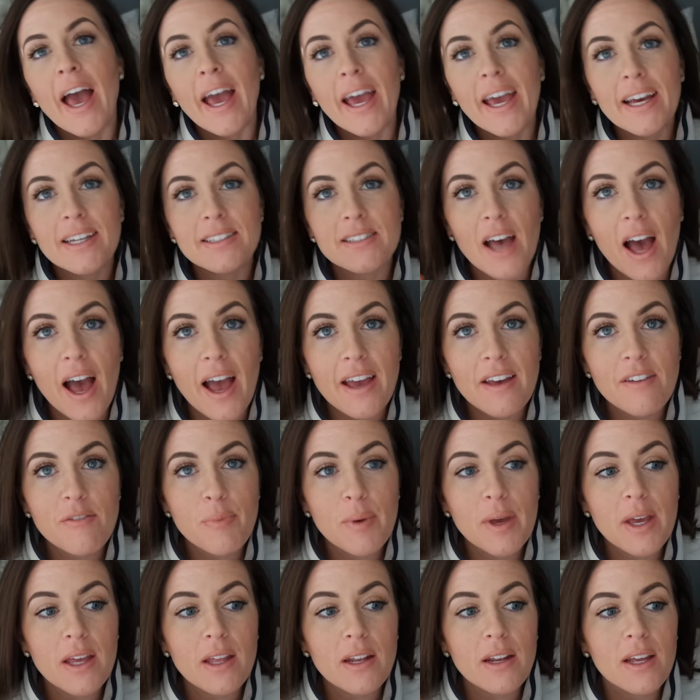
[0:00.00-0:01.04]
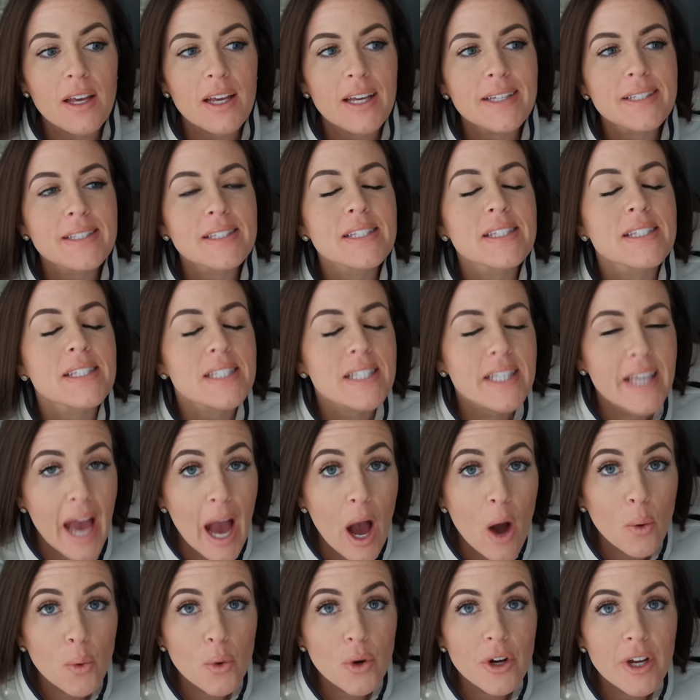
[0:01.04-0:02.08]
and I have been
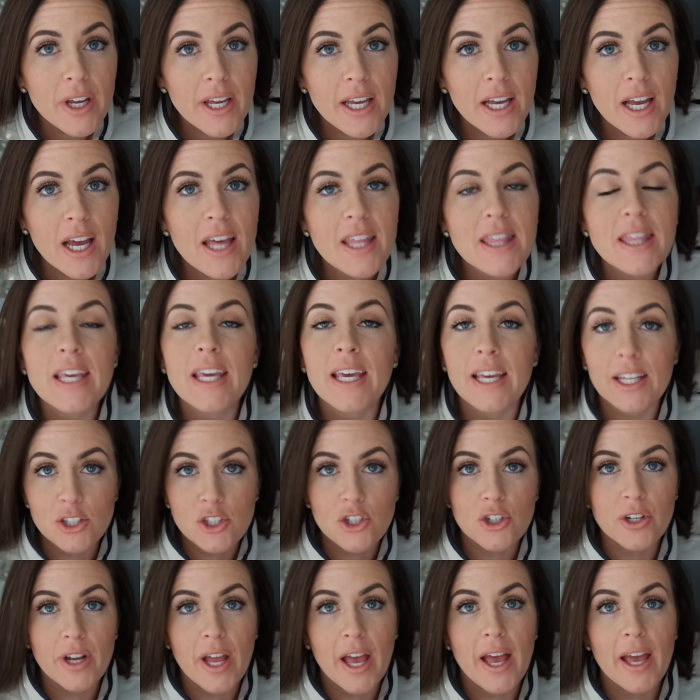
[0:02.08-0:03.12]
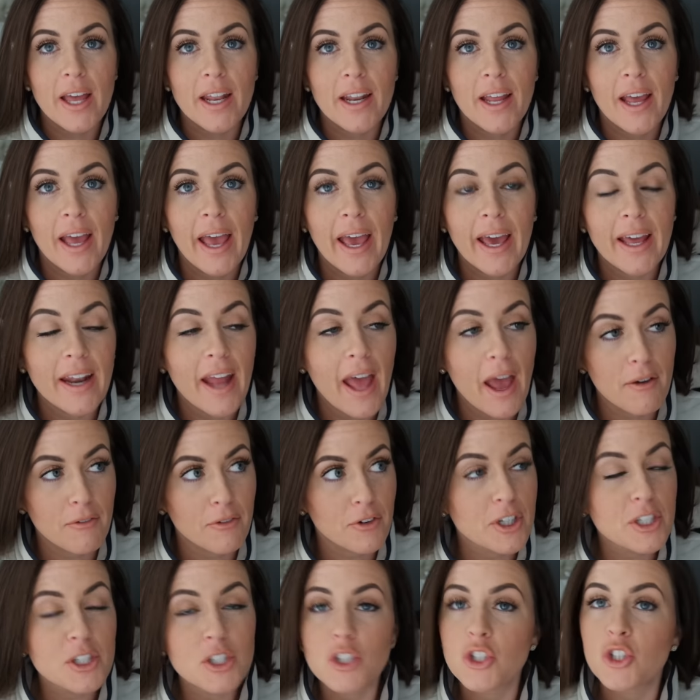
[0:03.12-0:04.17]
scouring the internet and
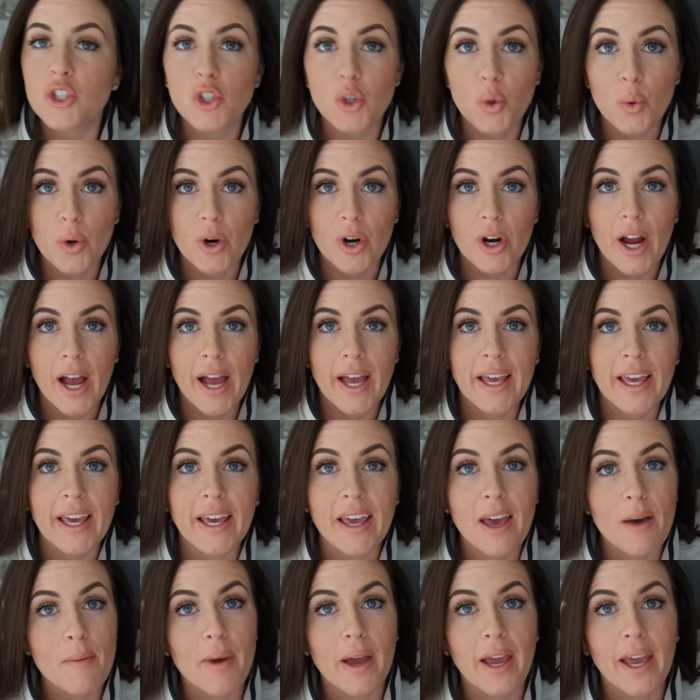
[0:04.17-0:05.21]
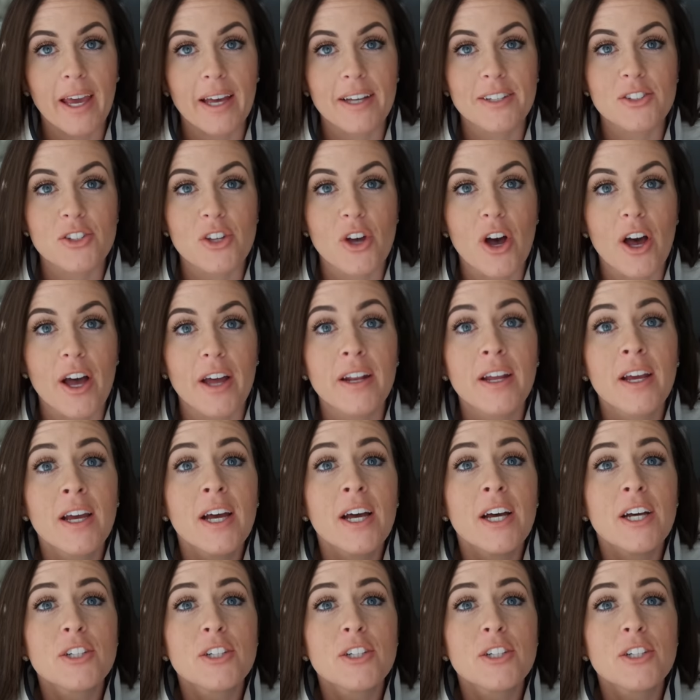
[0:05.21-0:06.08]
every store I can get my hands on